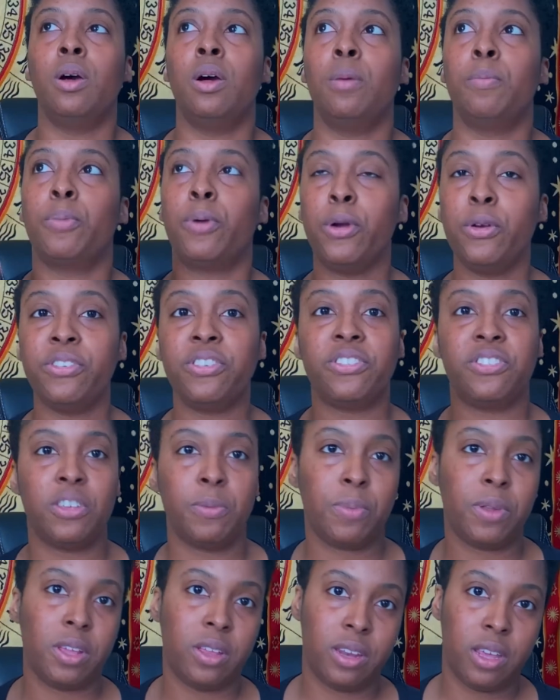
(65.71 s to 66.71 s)
Prose is
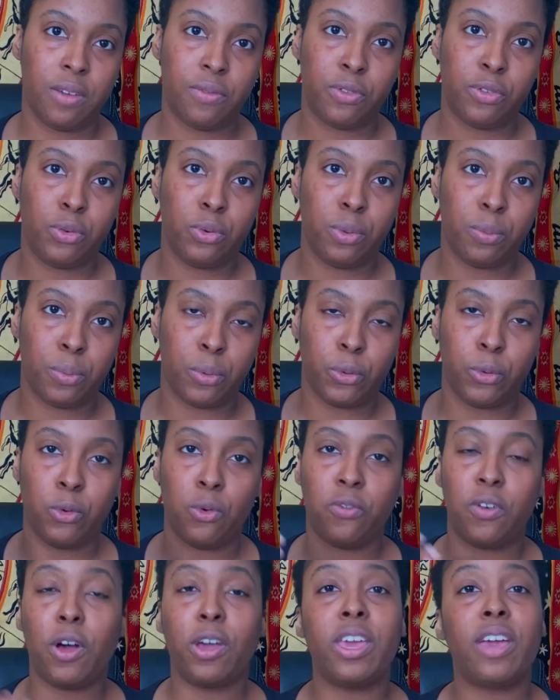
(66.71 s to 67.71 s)
simple enough to improve.
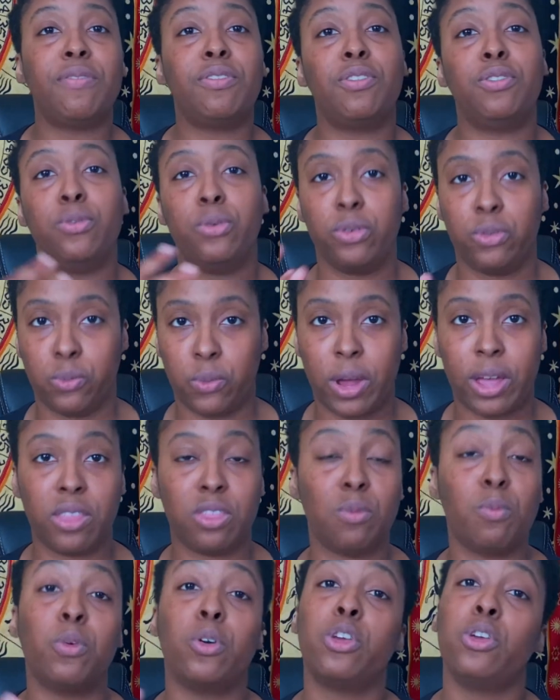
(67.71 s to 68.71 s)
All you have to do is write. The
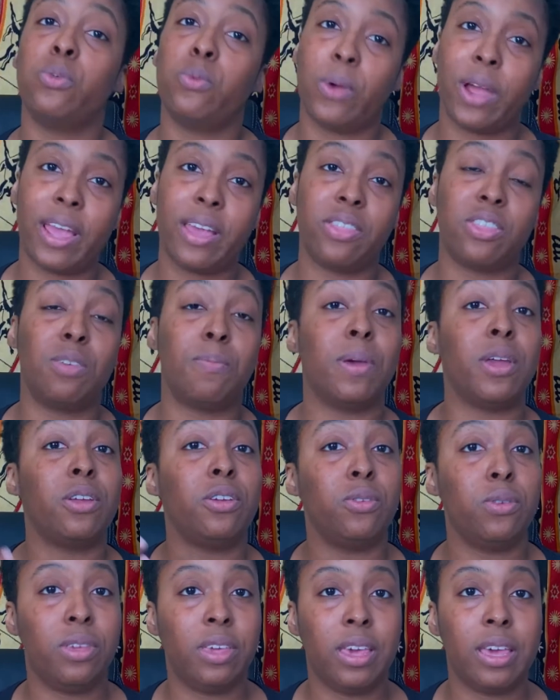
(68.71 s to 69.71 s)
more you write, the better
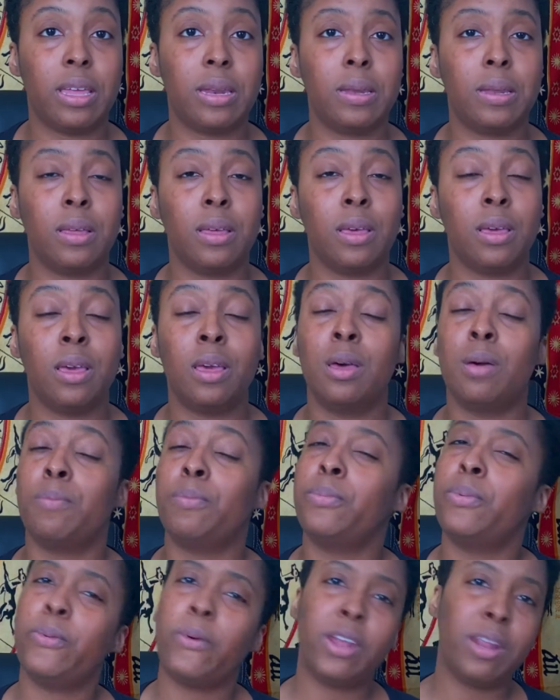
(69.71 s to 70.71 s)
you get.
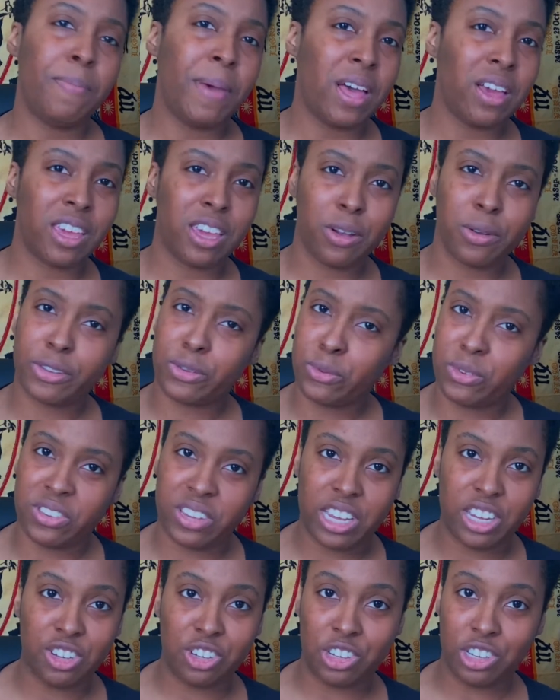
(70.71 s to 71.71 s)
But what about
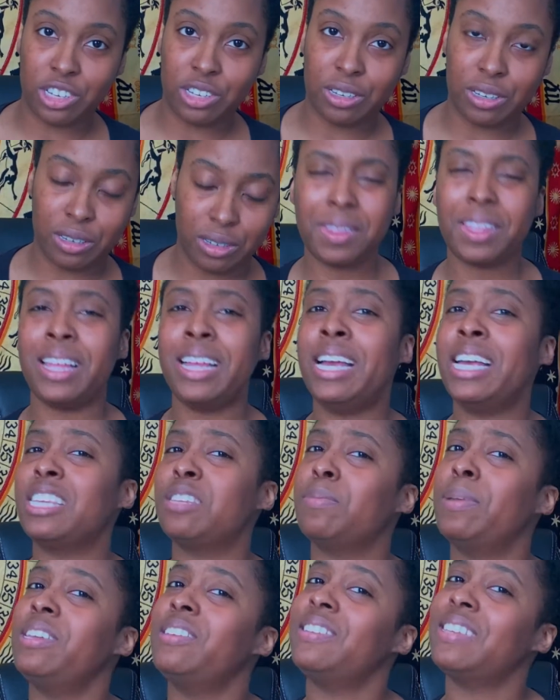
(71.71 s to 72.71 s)
characterization? As
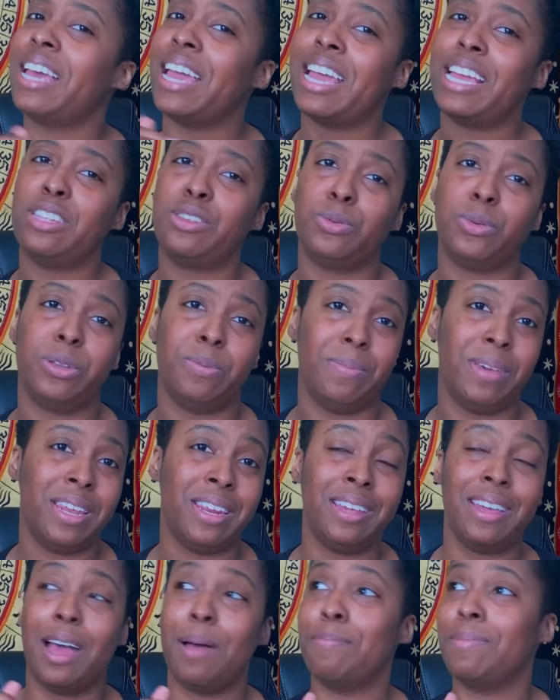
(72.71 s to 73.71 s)
much as I hate to admit
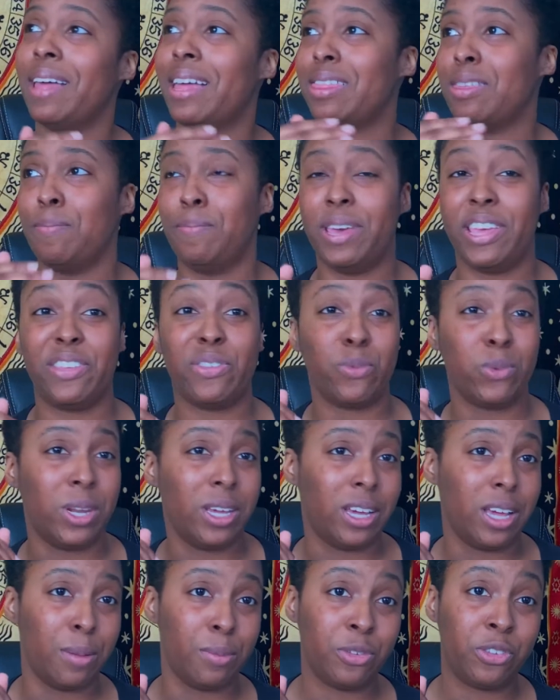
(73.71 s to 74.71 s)
it, I'm not the best when it
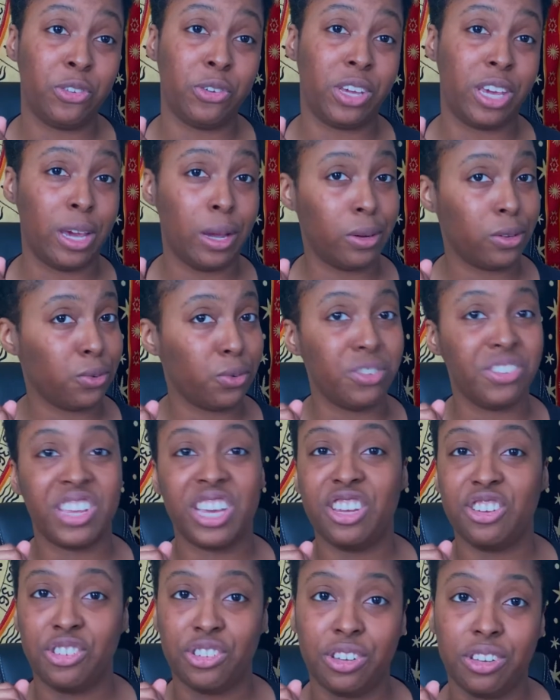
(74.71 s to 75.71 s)
comes to
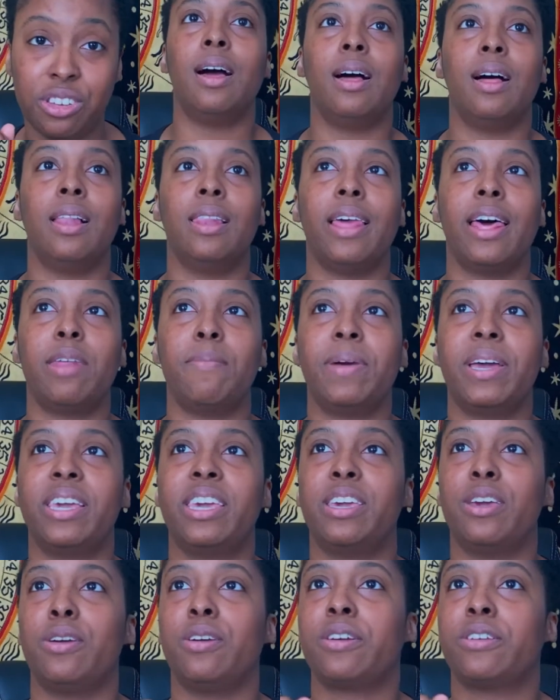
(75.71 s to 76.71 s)
characterization. A lot of my
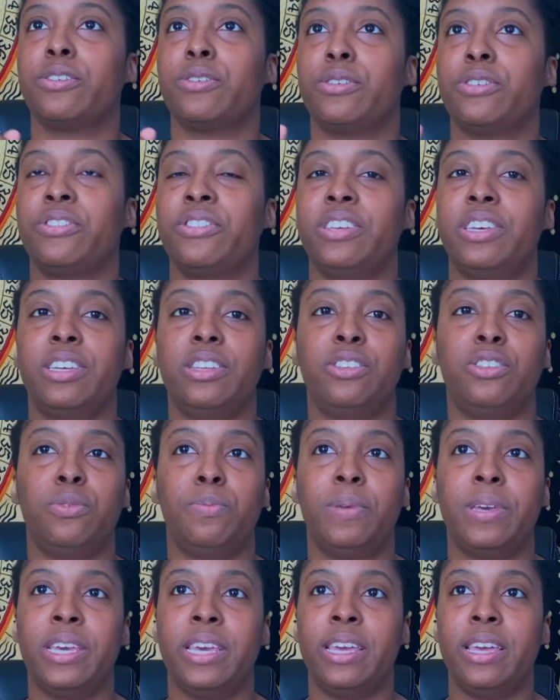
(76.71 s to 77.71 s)
characters tend to
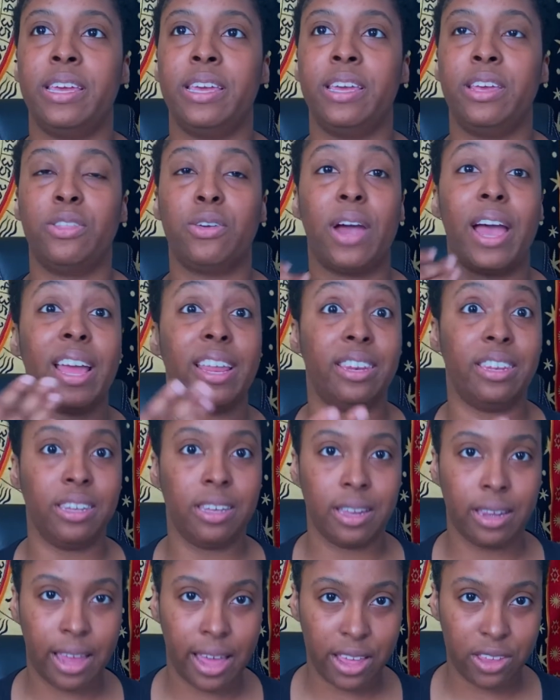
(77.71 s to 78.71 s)
be either
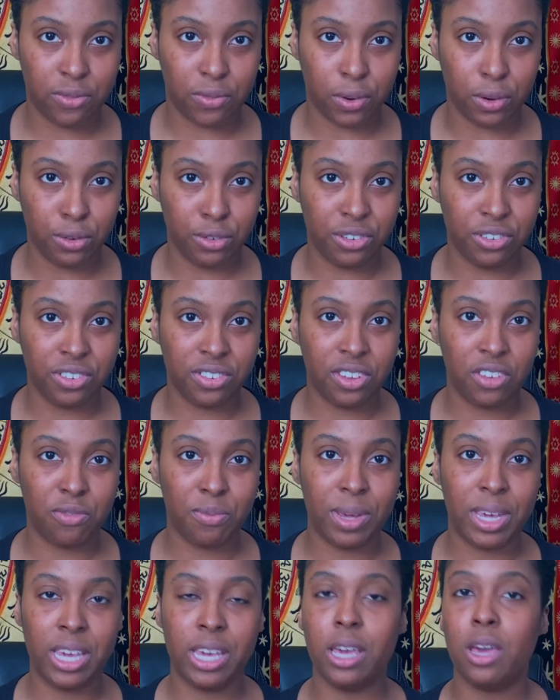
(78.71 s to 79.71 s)
idealized versions of
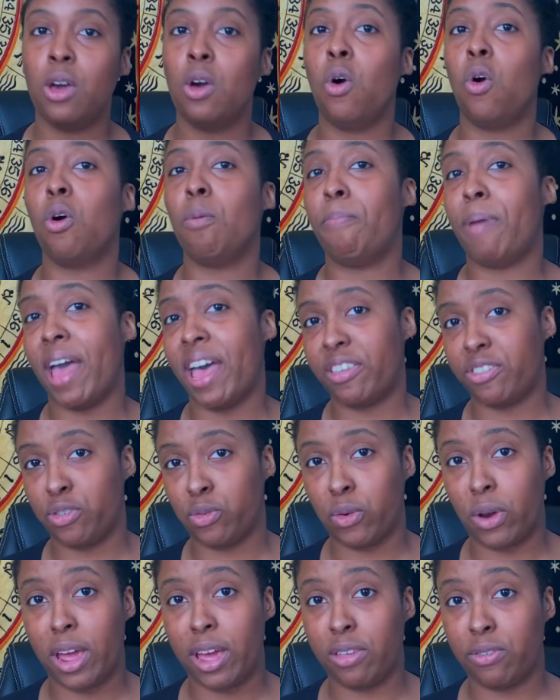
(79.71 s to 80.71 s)
me or
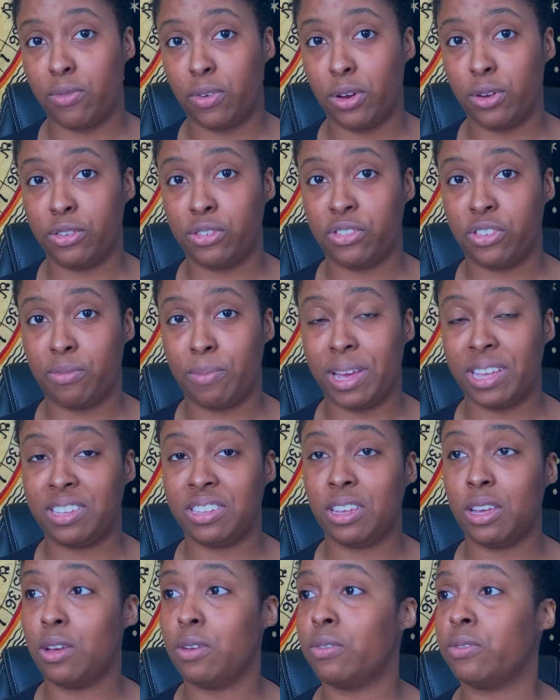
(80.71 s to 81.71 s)
bastardized versions of
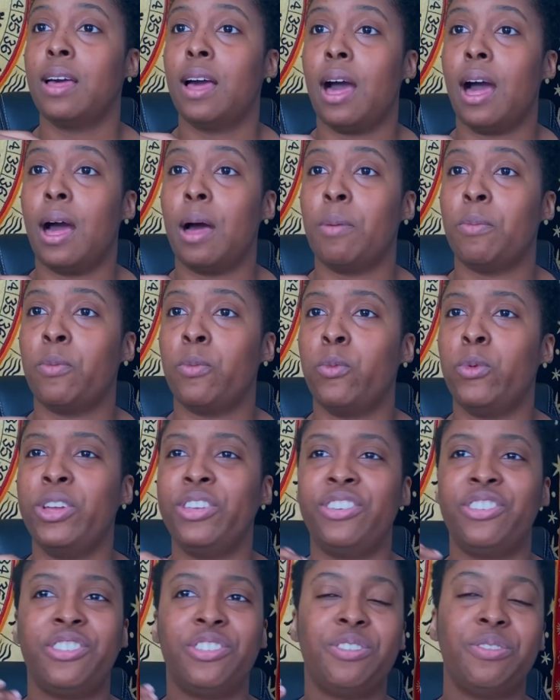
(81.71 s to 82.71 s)
myself,
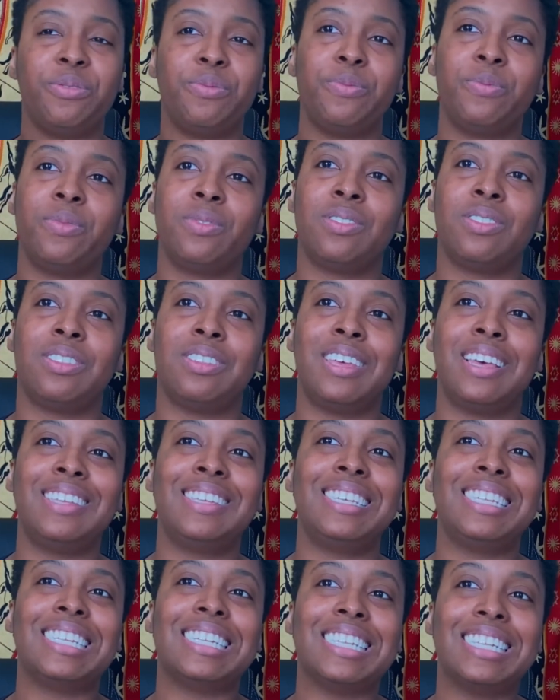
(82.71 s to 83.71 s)
which
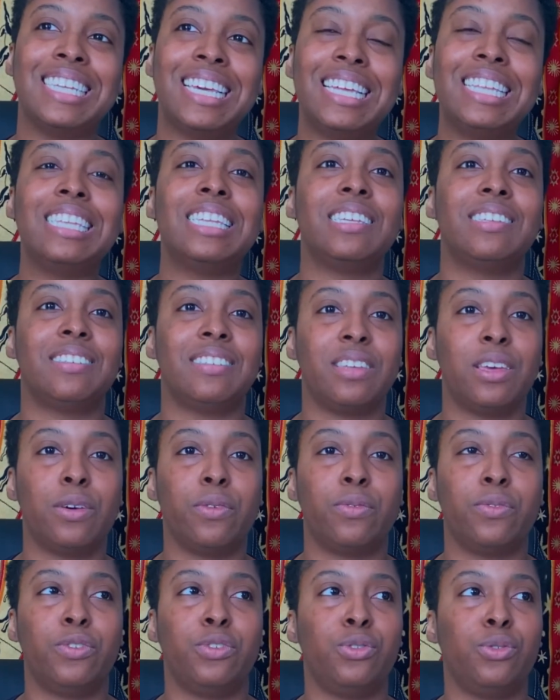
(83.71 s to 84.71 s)
doesn't lend
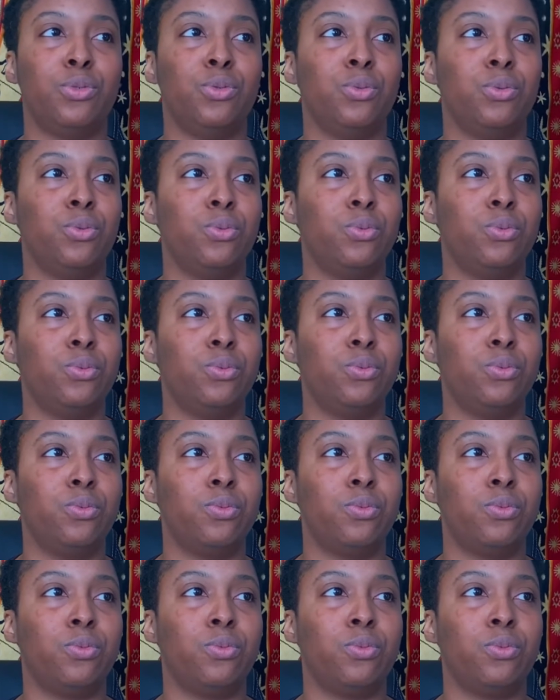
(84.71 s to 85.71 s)
itself to
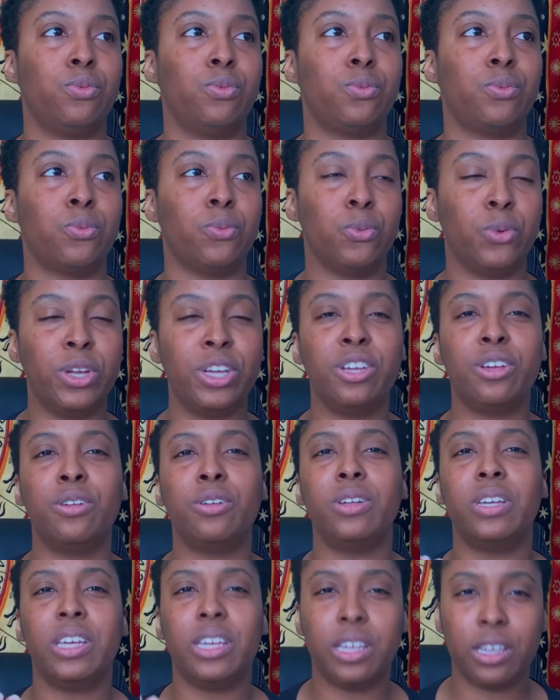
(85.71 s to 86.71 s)
real
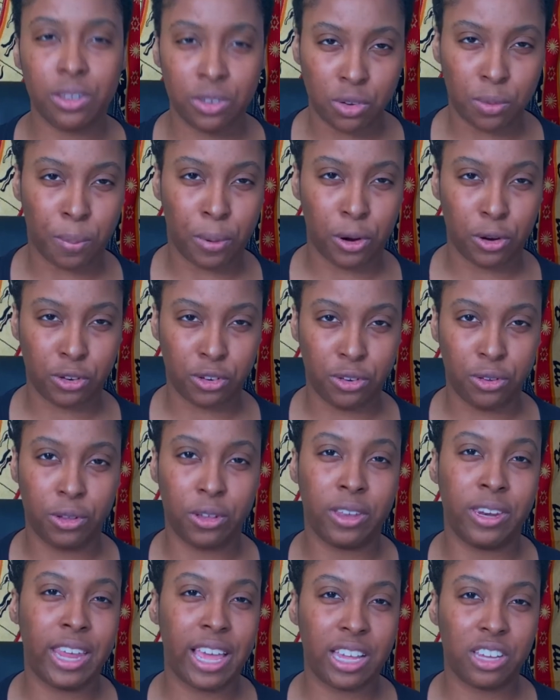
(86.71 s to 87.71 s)
interpersonal
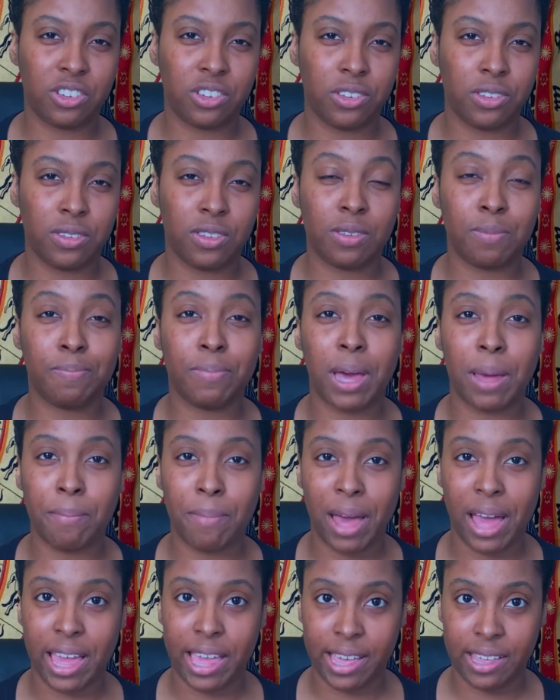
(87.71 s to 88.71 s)
connections by
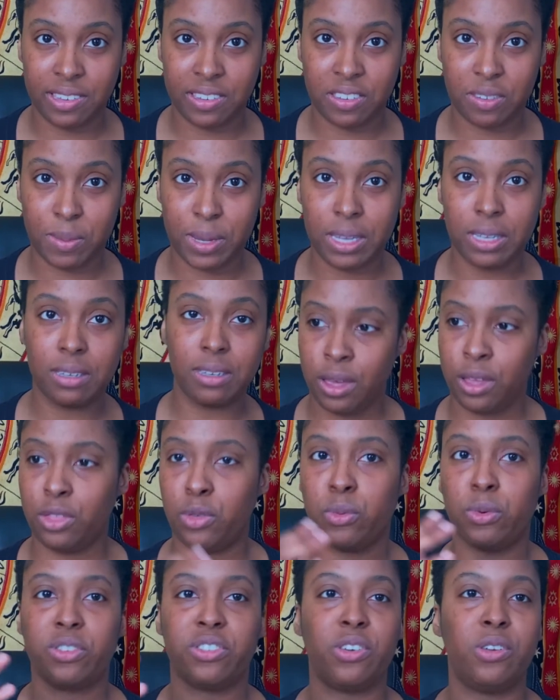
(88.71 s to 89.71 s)
my estimate. The
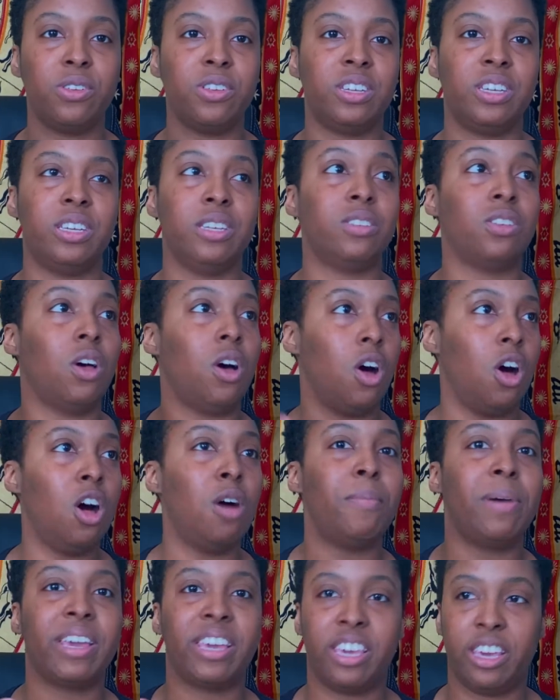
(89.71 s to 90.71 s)
result is all
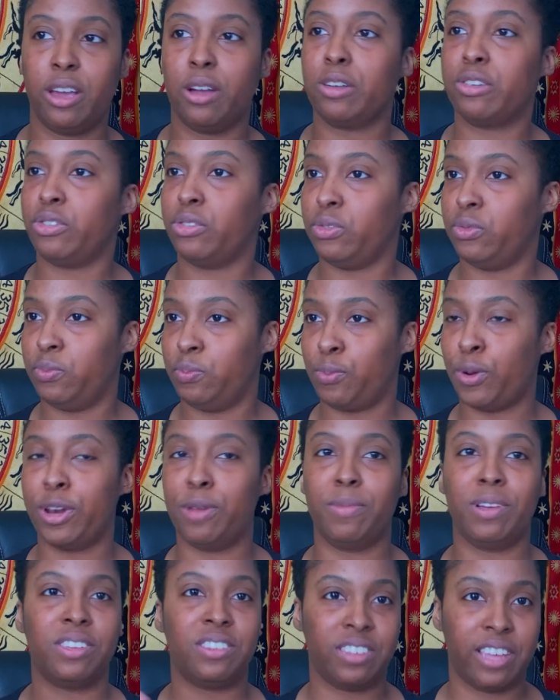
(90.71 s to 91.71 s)
my characters pretty
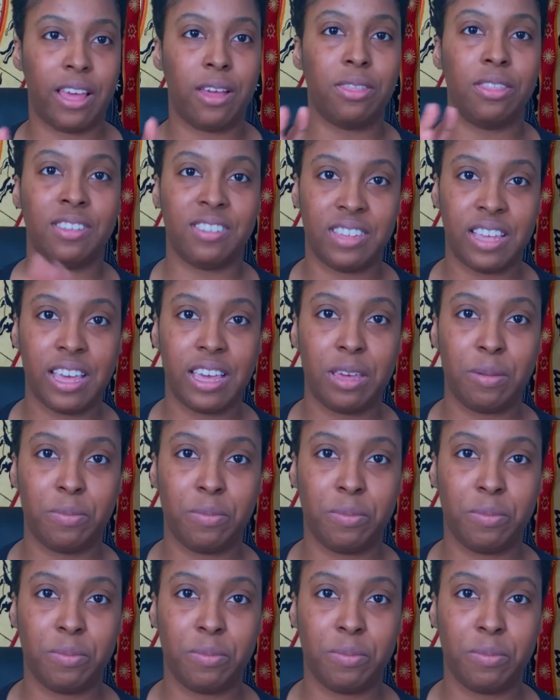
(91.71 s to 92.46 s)
much sound the same.